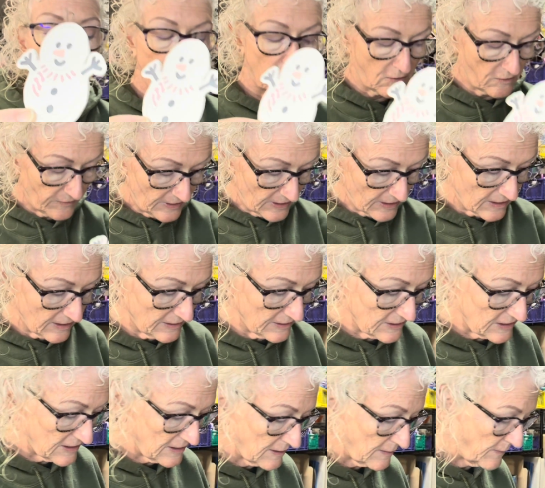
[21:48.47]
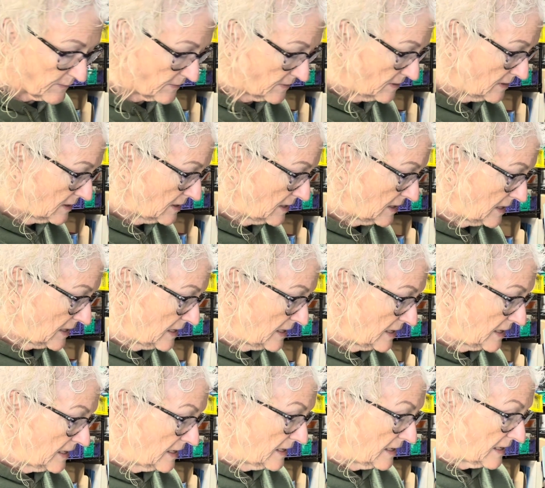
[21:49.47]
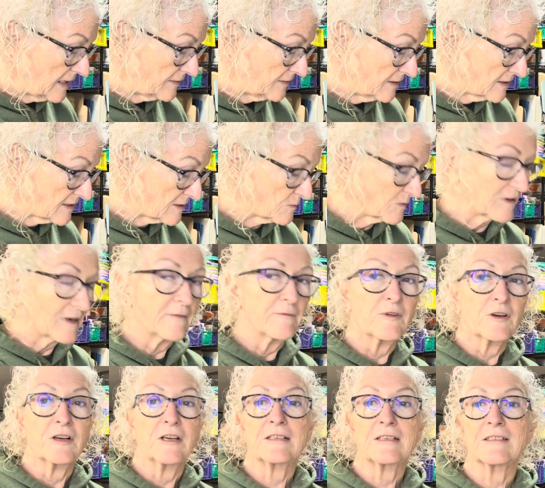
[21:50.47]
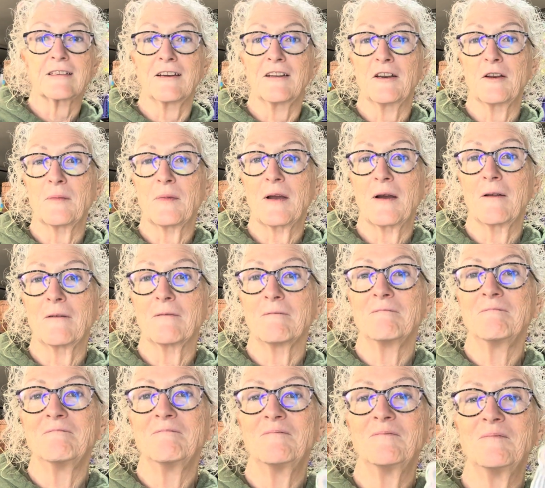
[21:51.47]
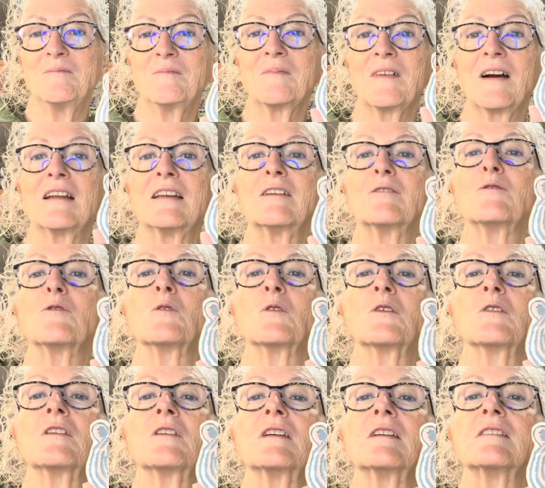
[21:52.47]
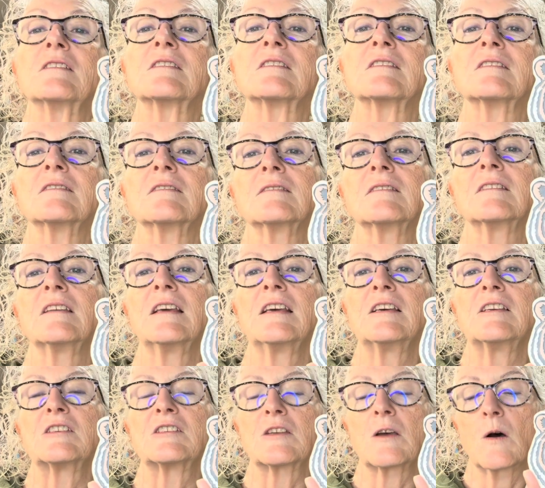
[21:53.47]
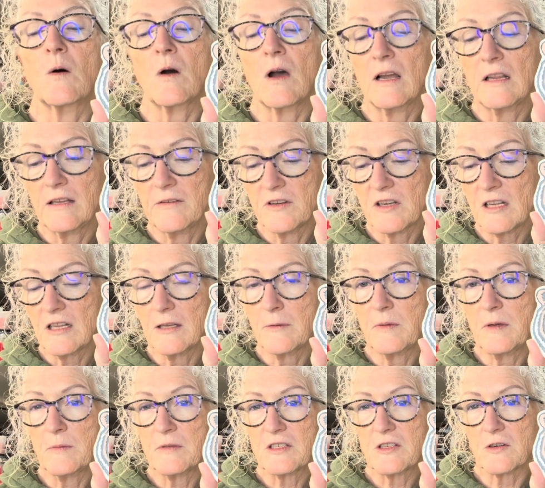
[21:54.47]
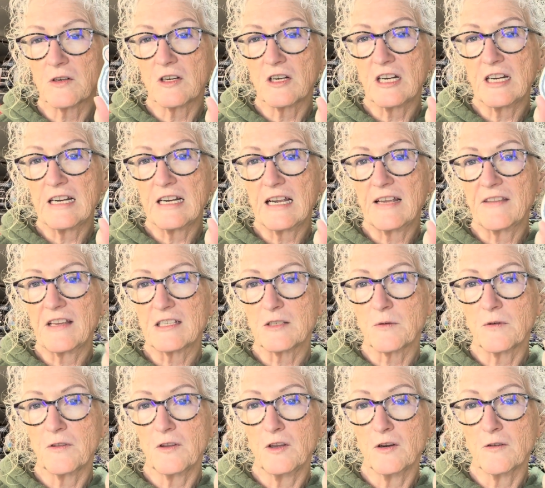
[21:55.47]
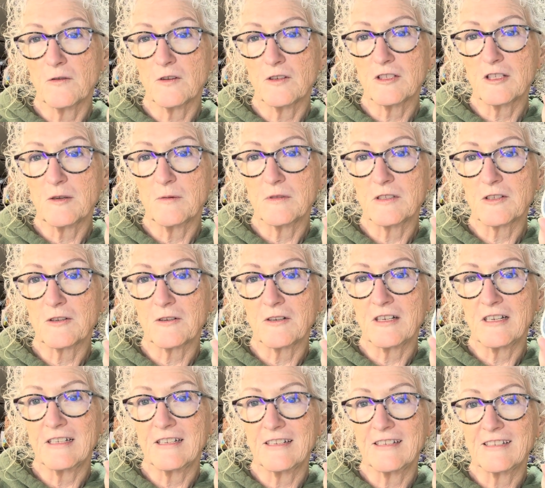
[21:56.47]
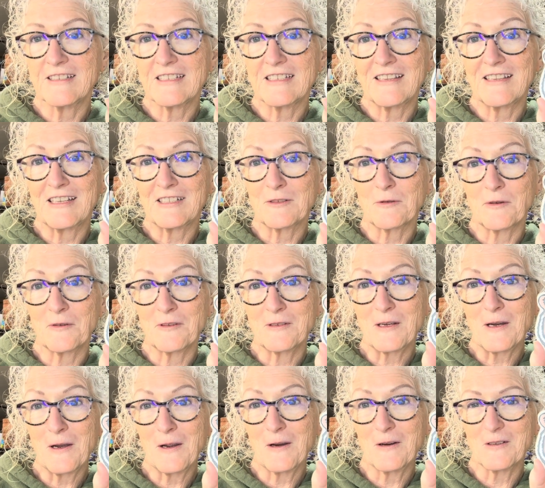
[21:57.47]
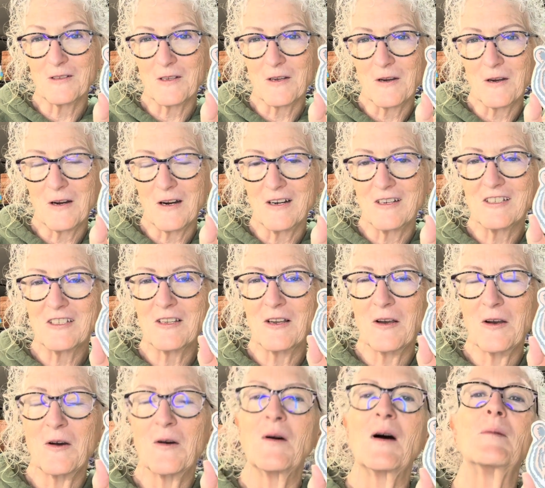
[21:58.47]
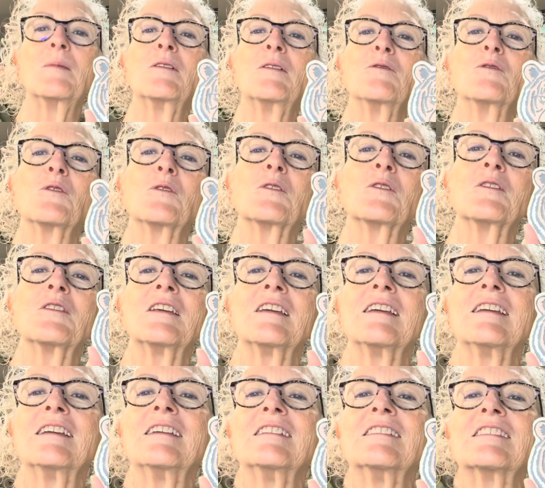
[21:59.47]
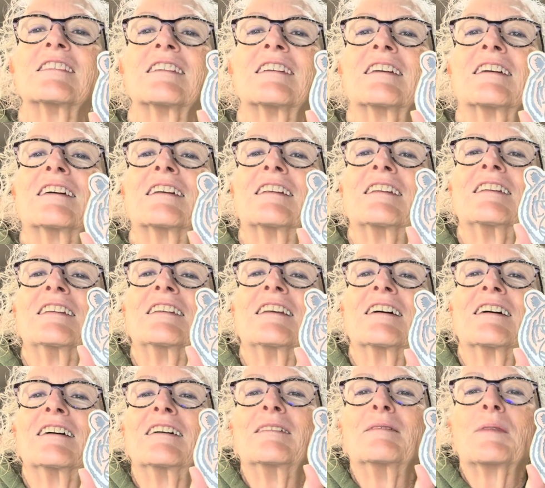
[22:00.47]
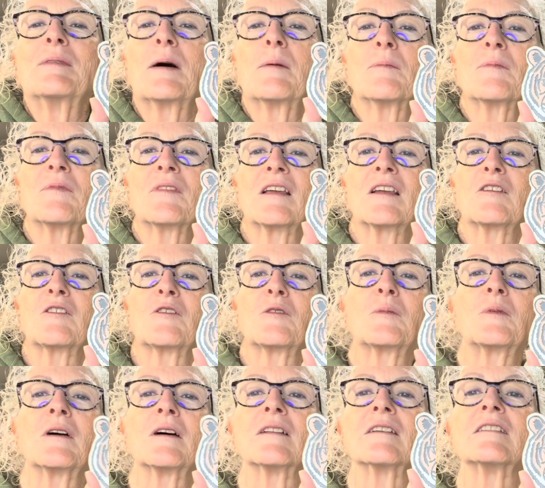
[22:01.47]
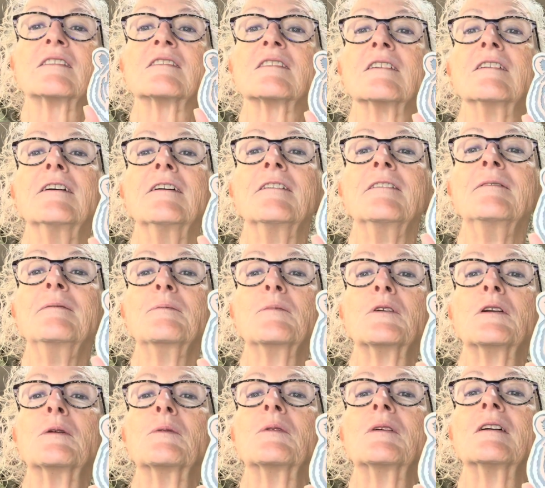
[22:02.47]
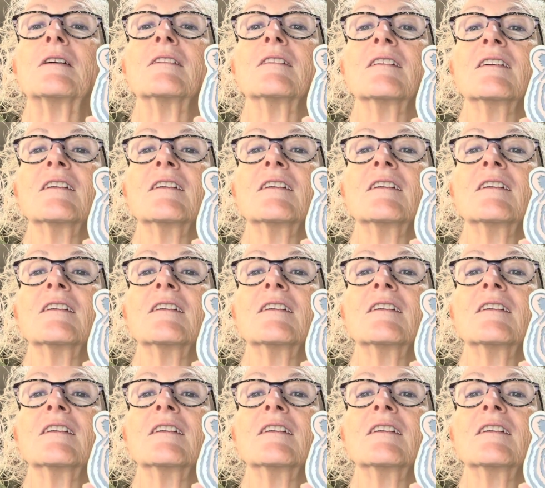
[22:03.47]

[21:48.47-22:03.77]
and all that kind of stuff. And this one I'm very excited about. I did 4 of these. So I live in Columbia, Missouri, and that's where the University of Missouri is, and that's where the Tigers are. So I made 4 of these, and I think they'll probably sell pretty well.